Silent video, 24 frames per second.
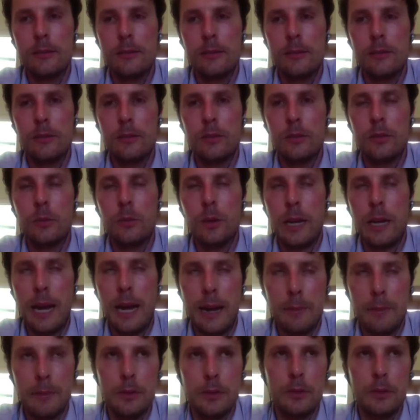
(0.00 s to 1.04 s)
So what
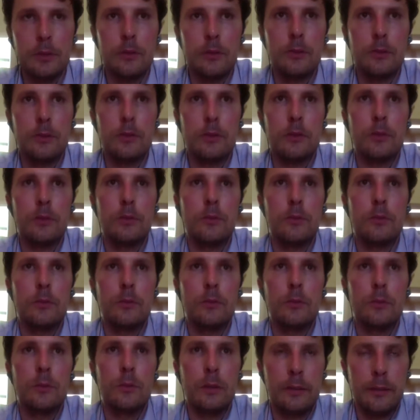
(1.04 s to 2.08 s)
happens
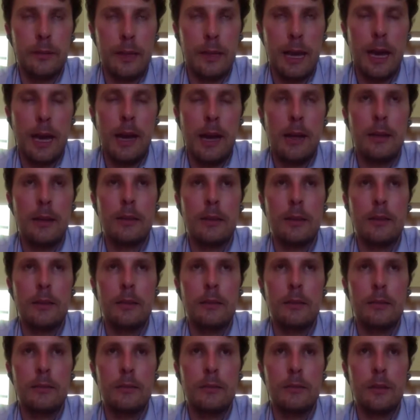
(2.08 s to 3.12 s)
with that?
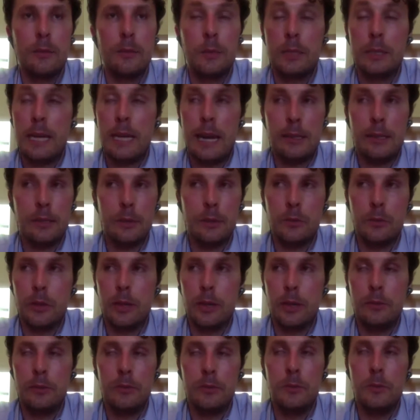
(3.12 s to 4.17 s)
And potassium
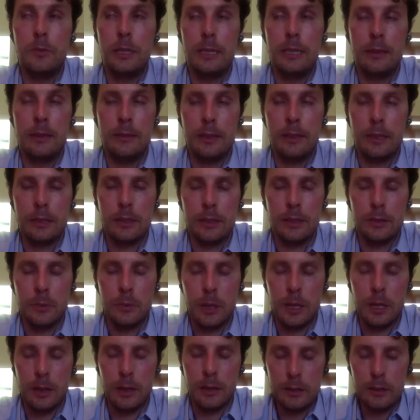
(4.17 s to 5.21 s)
drives many things as
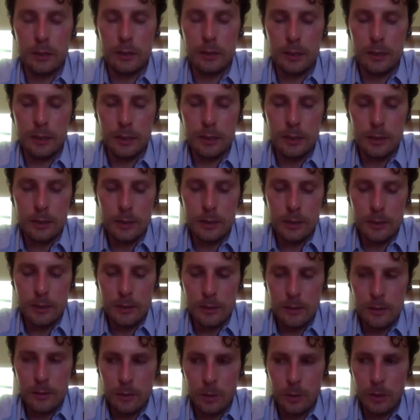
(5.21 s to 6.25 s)
well.
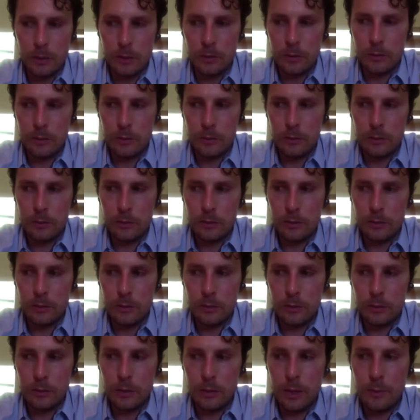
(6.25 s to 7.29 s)
Well,
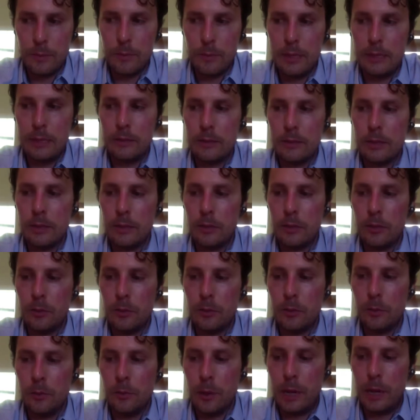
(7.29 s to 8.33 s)
that means that your
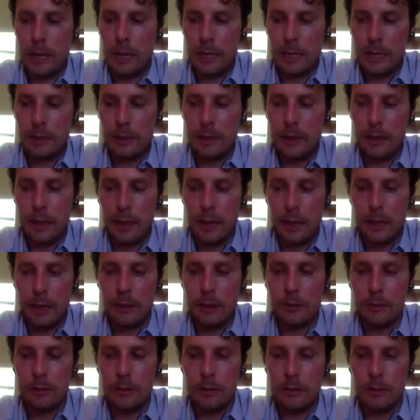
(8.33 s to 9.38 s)
body
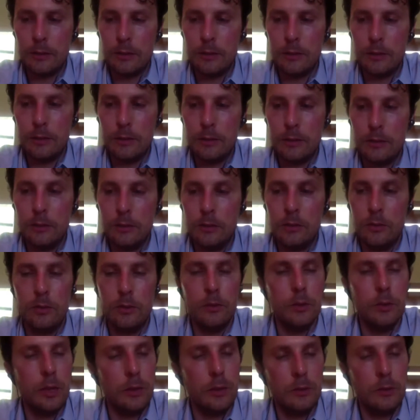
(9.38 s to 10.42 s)
can't
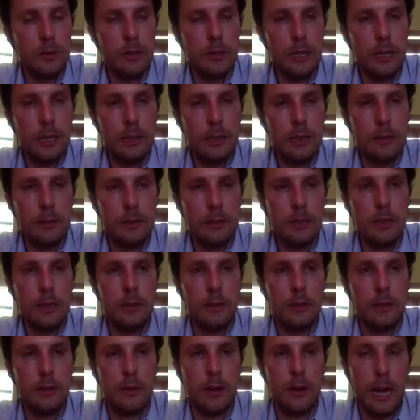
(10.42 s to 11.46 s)
do those things
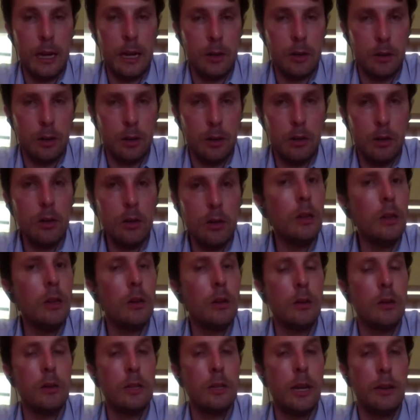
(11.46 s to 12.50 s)
either at all
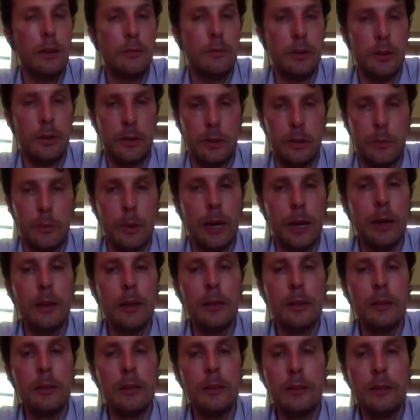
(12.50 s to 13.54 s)
or not very well